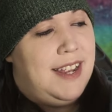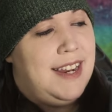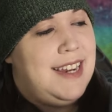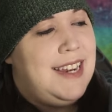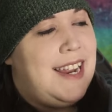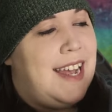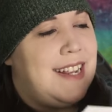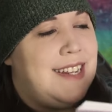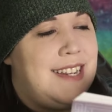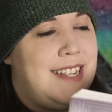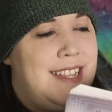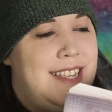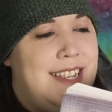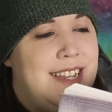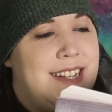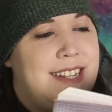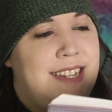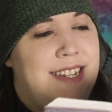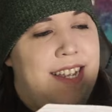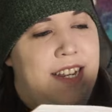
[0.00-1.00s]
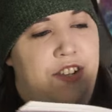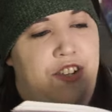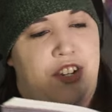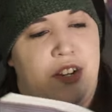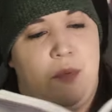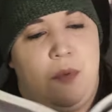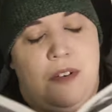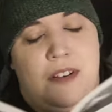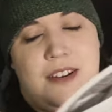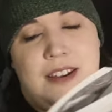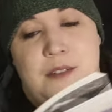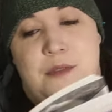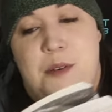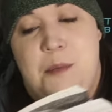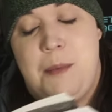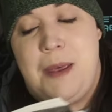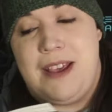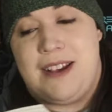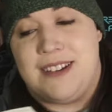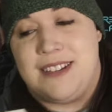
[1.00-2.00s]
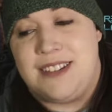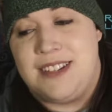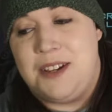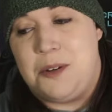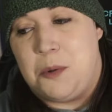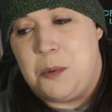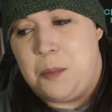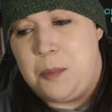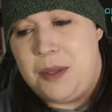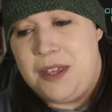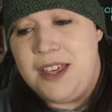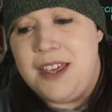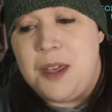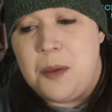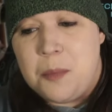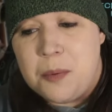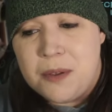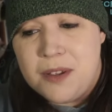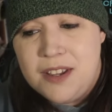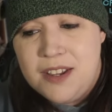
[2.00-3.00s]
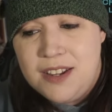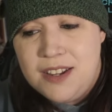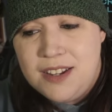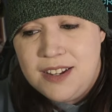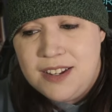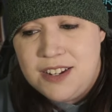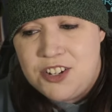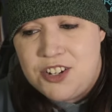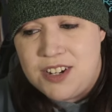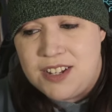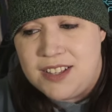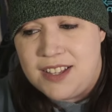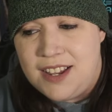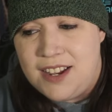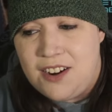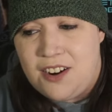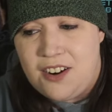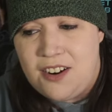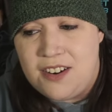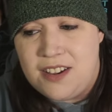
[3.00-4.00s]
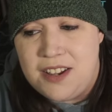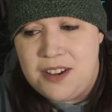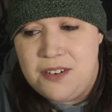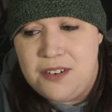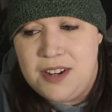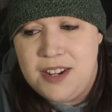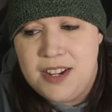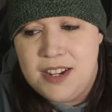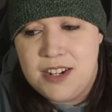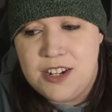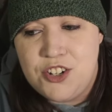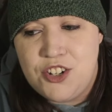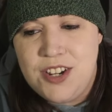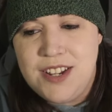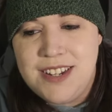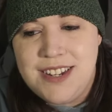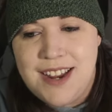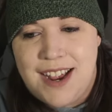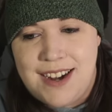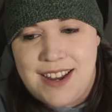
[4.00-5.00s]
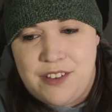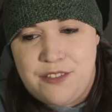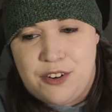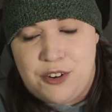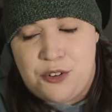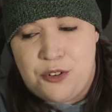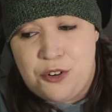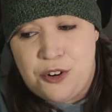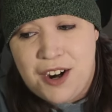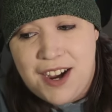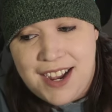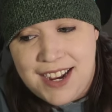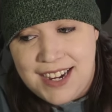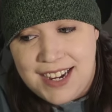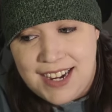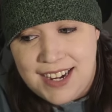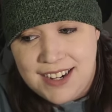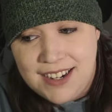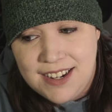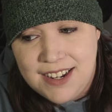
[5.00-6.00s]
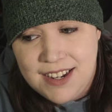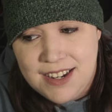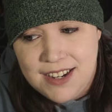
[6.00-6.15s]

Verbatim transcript: Not to the extent she wouldn't even make a single peep, Jin Ling argued. She's not even crying.